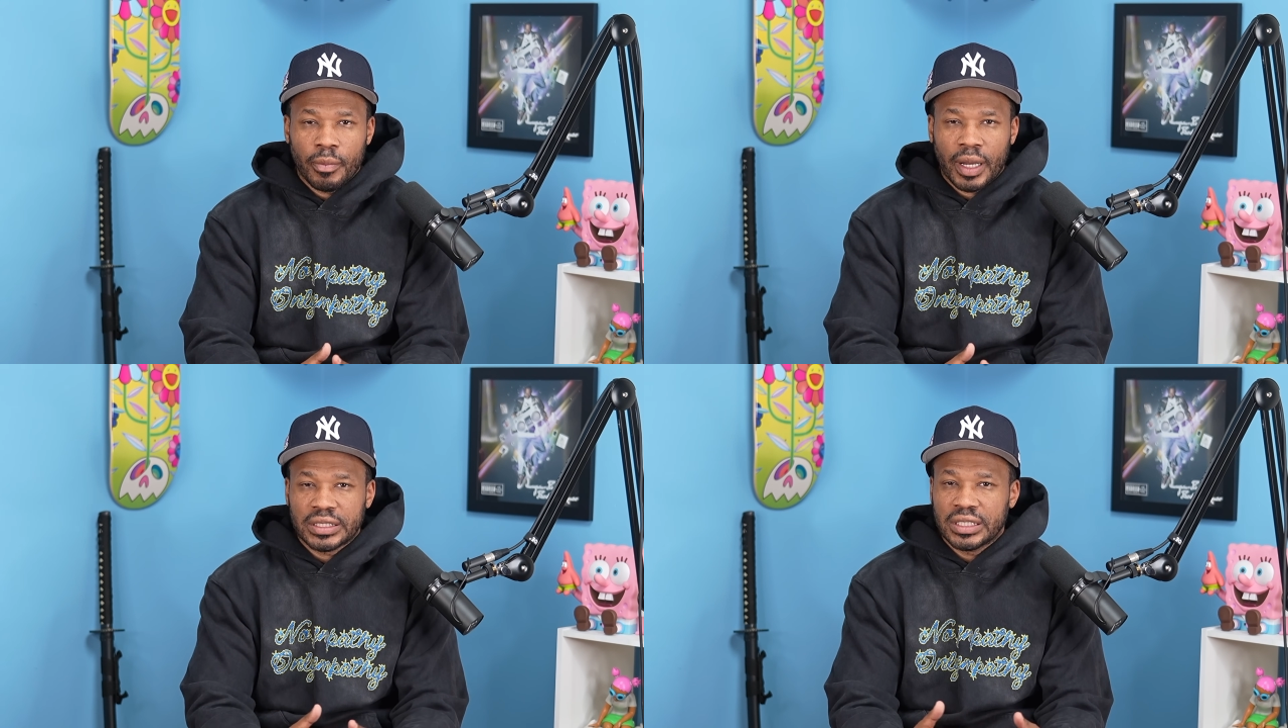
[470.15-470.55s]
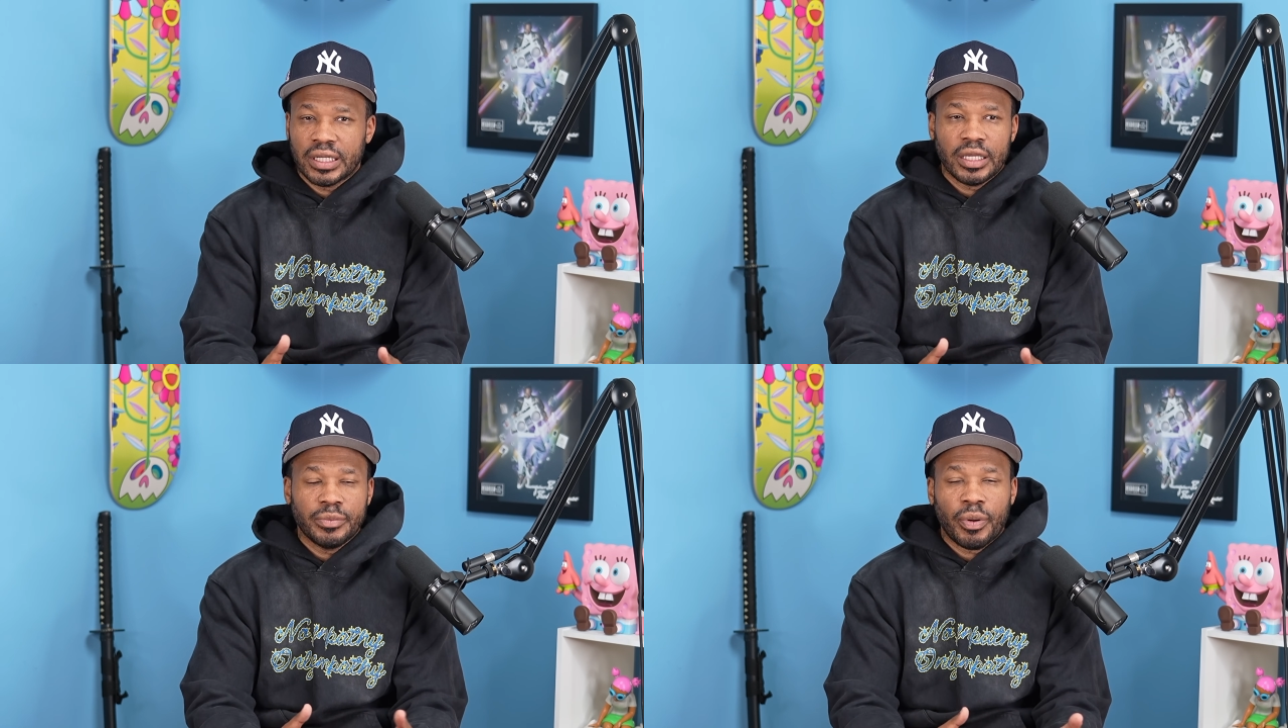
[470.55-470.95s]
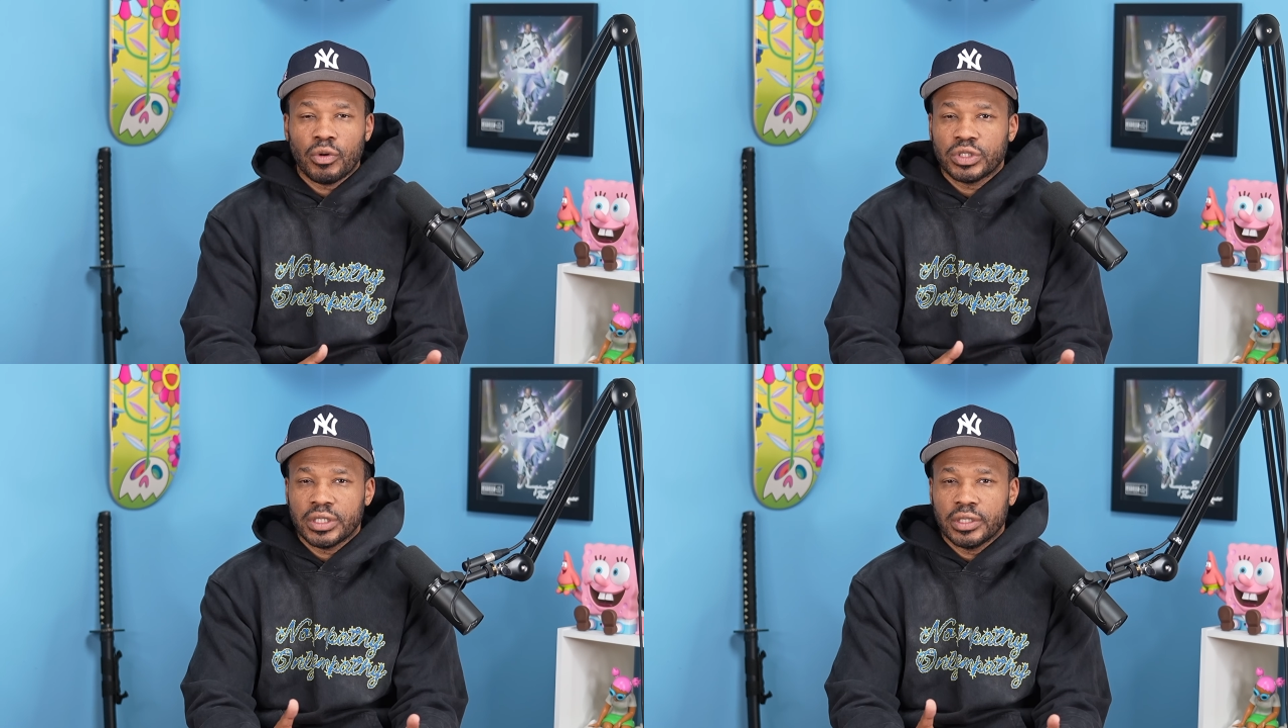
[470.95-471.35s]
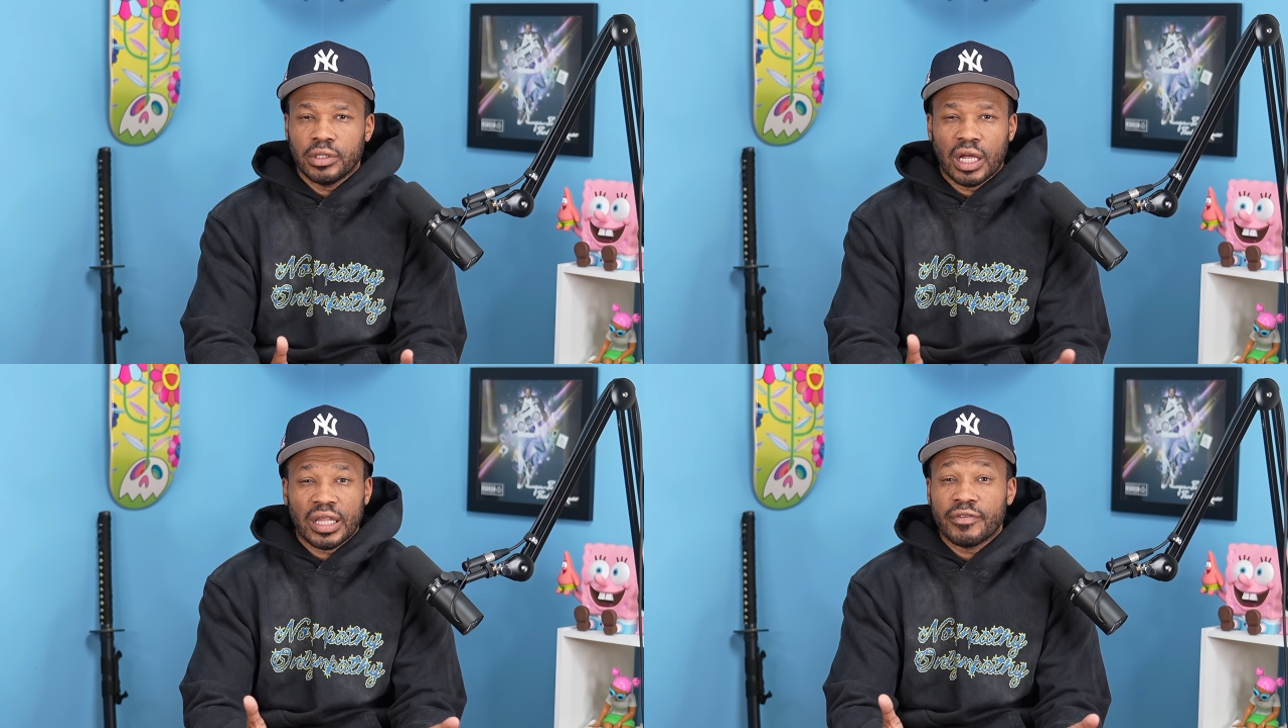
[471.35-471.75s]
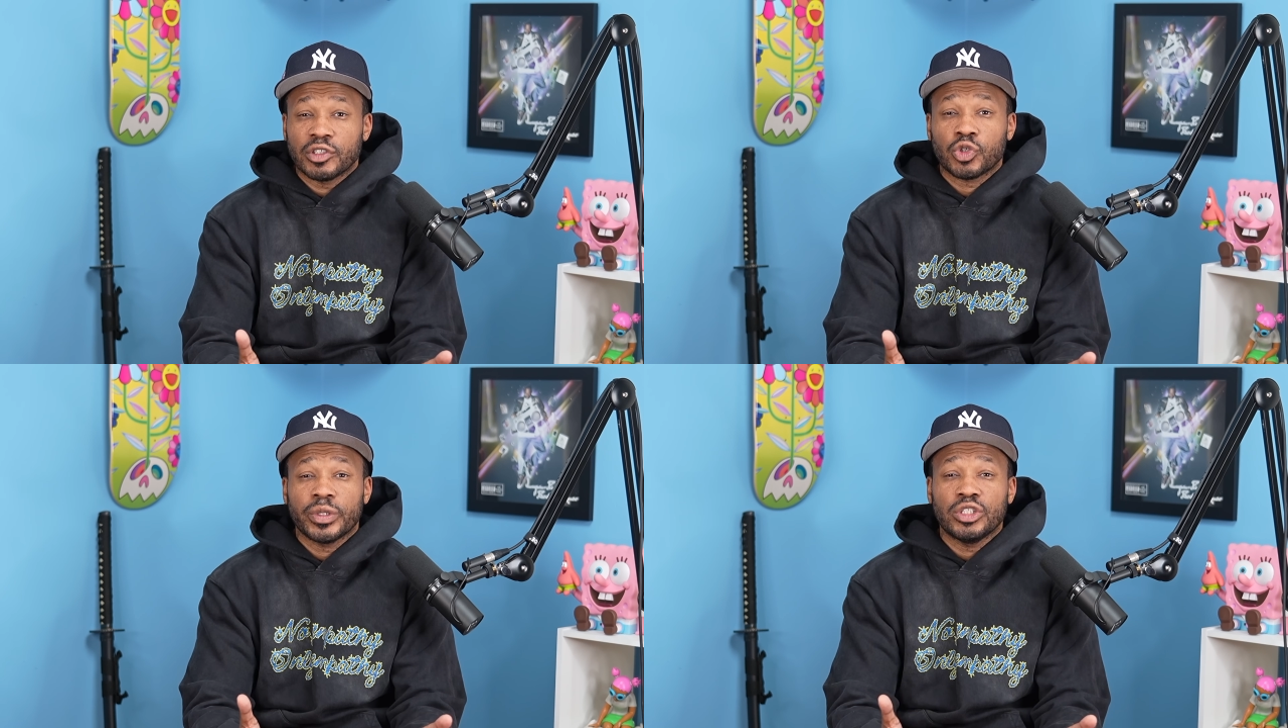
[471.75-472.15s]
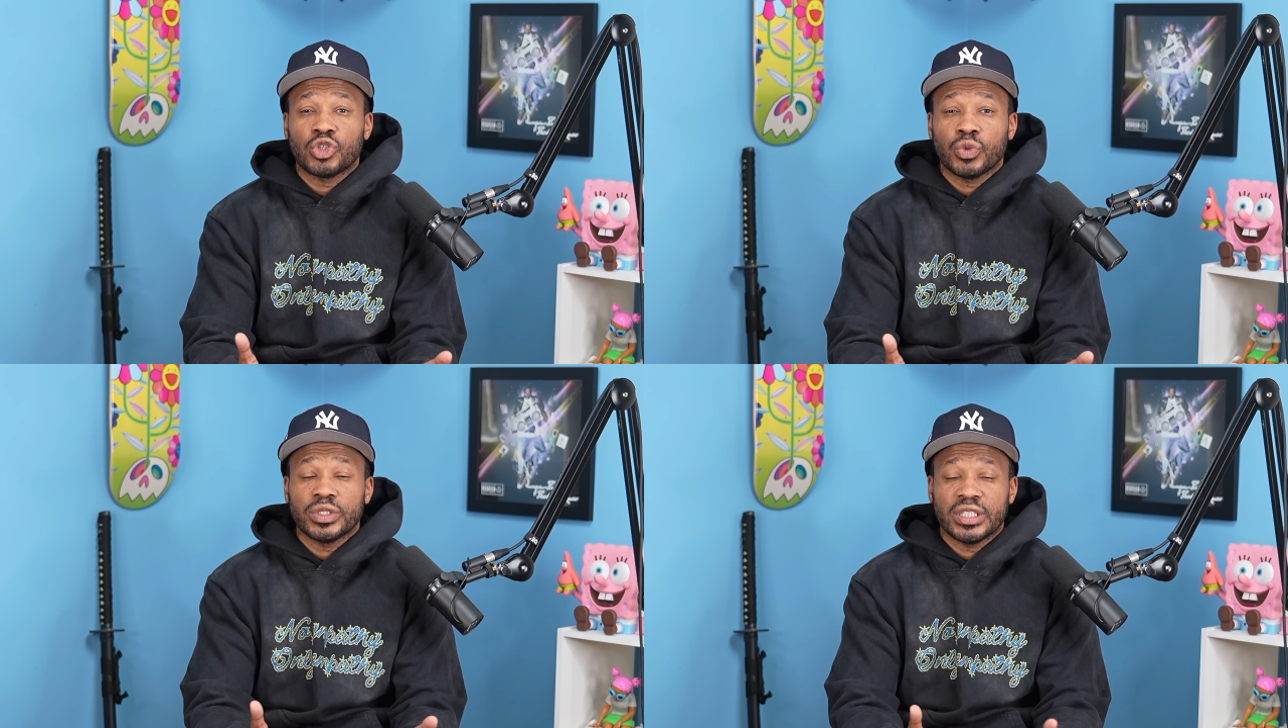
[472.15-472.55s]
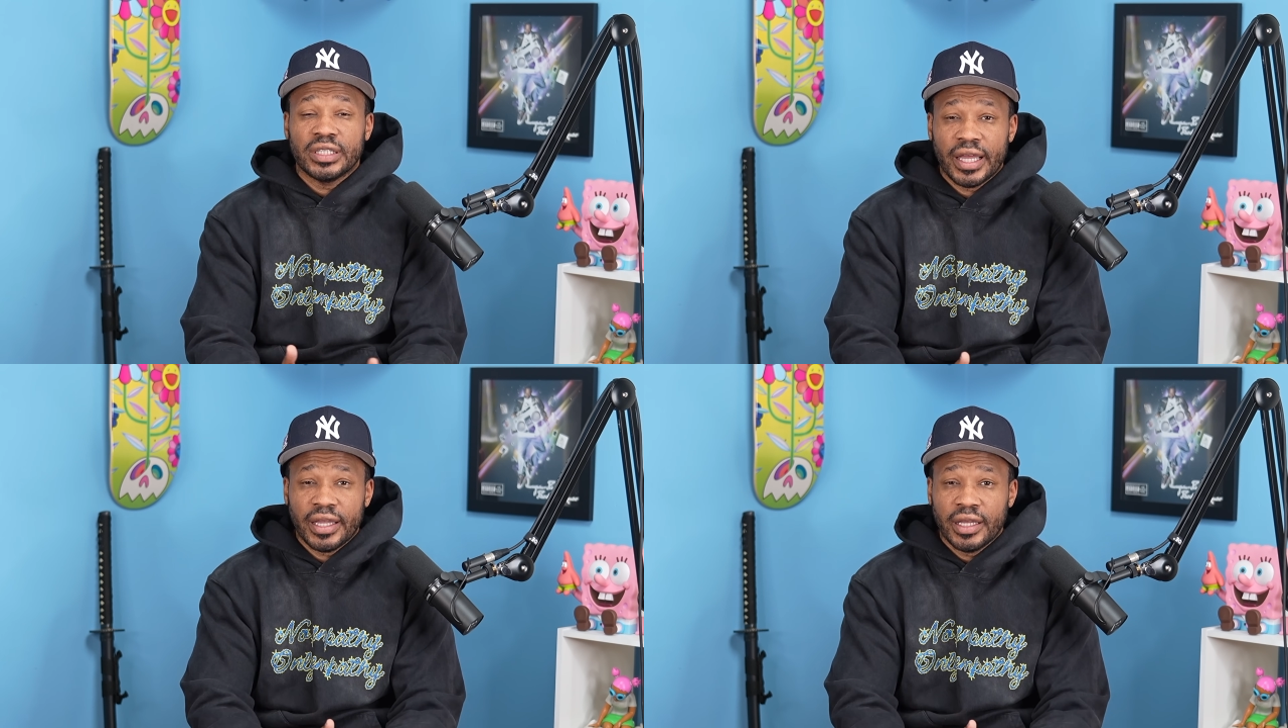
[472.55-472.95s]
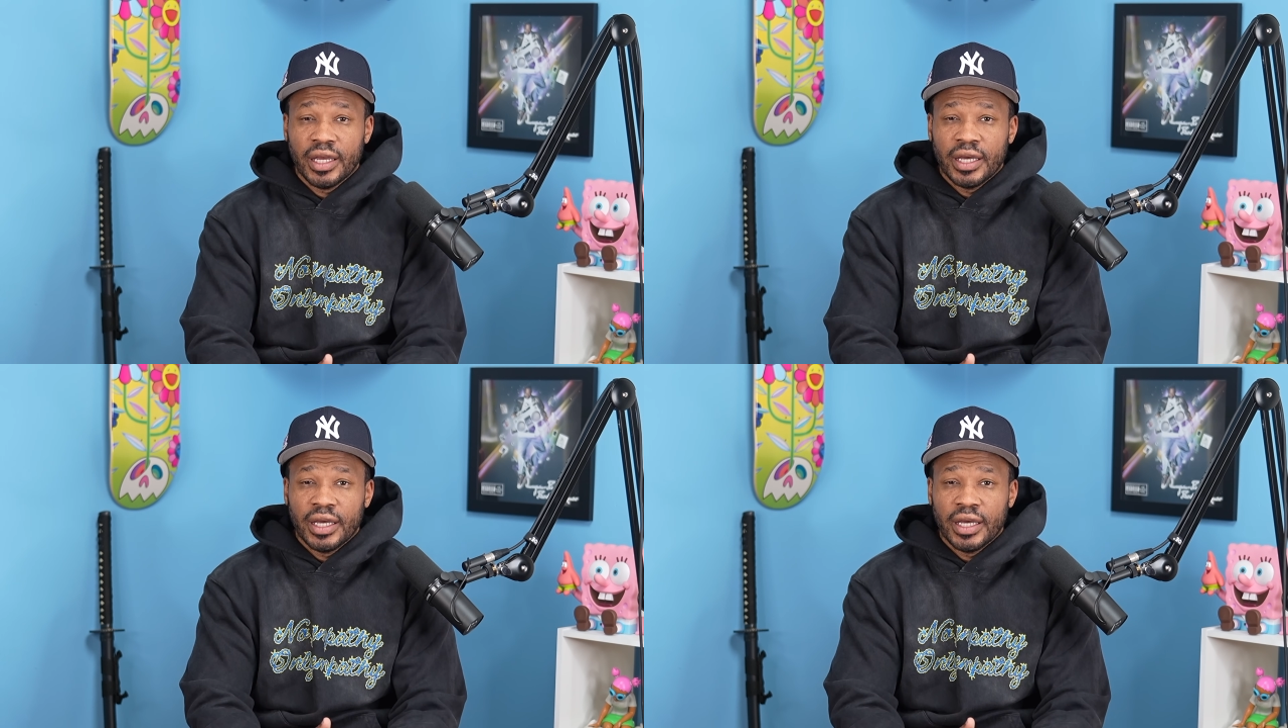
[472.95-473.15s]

I seen that he posted 11/22 is the date